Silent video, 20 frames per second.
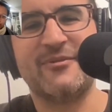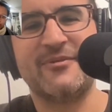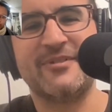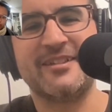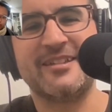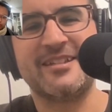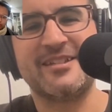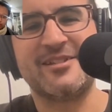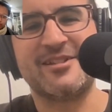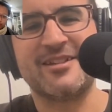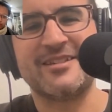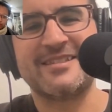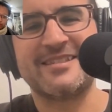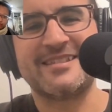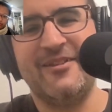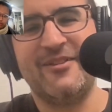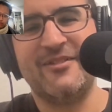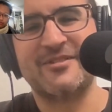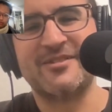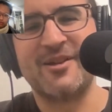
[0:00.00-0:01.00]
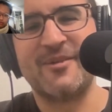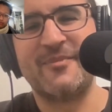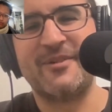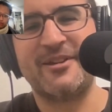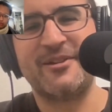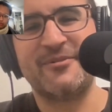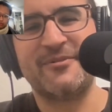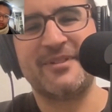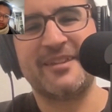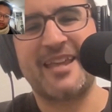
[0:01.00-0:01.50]
really just, there's
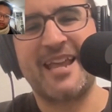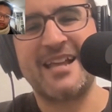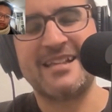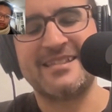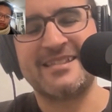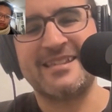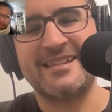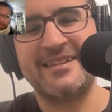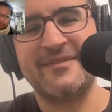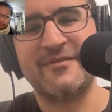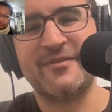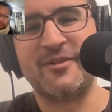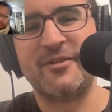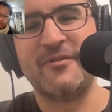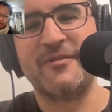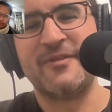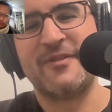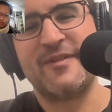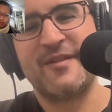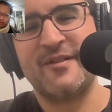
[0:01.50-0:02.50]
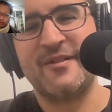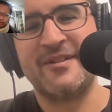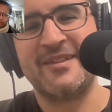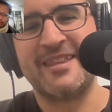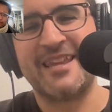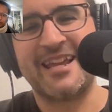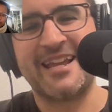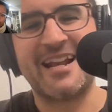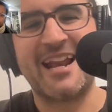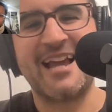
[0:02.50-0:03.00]
nobody who really has even though in theory
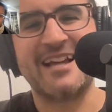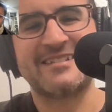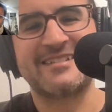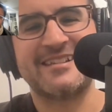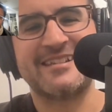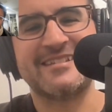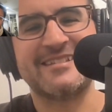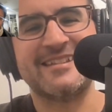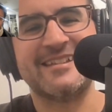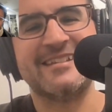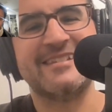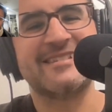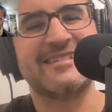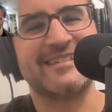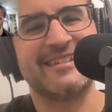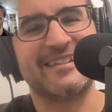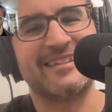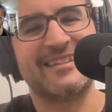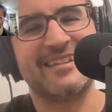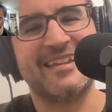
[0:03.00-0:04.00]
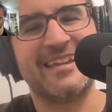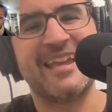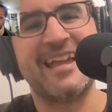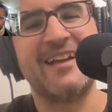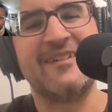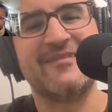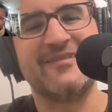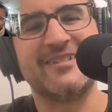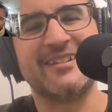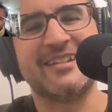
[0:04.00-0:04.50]
they can access this, like they
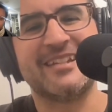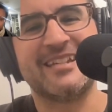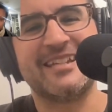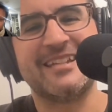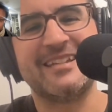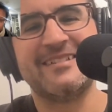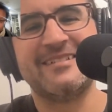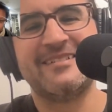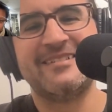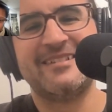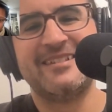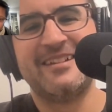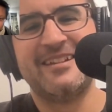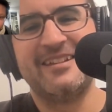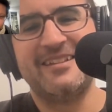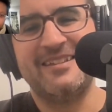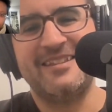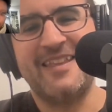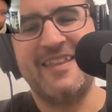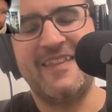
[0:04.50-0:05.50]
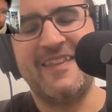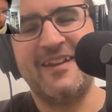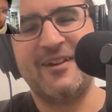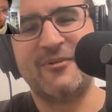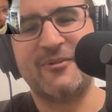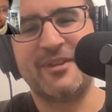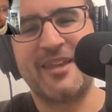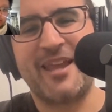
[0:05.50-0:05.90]
can't really, they don't really